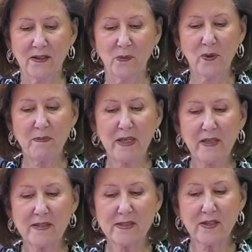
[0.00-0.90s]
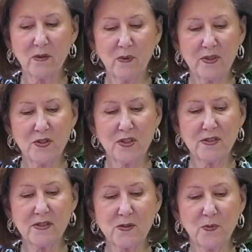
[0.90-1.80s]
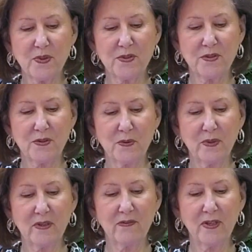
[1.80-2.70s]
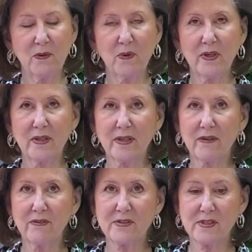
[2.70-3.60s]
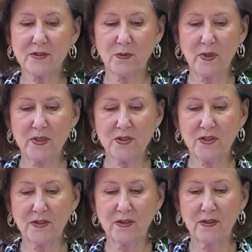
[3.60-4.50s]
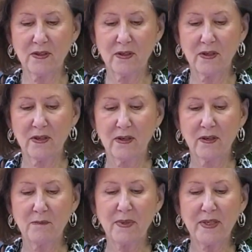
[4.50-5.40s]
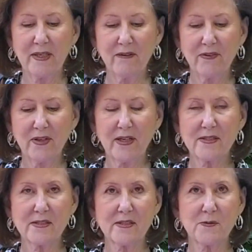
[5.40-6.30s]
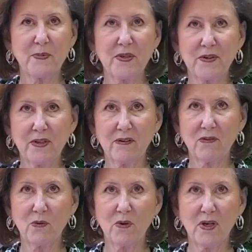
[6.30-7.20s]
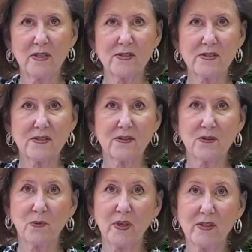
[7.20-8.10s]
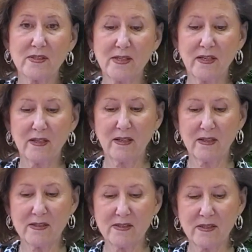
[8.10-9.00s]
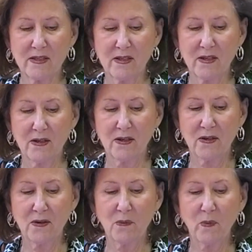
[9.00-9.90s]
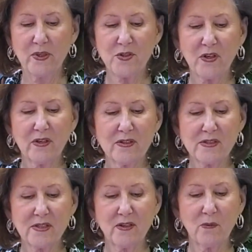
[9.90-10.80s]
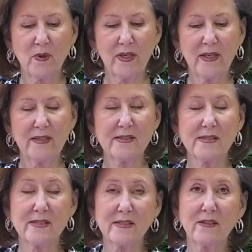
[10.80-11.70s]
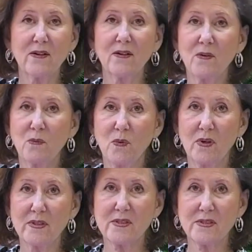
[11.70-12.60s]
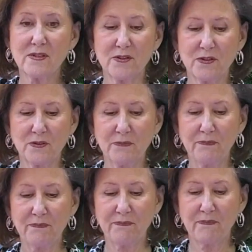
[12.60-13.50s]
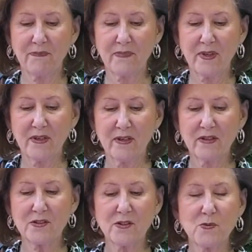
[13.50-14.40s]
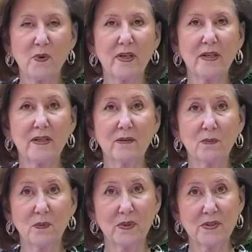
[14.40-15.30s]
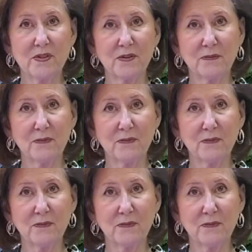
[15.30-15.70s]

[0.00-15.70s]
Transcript: We may consider what Jesus would do if he were in a given situation. But even as the Spirit of Christ dwells in us, we should consider what he still wants to do, not just what he would do.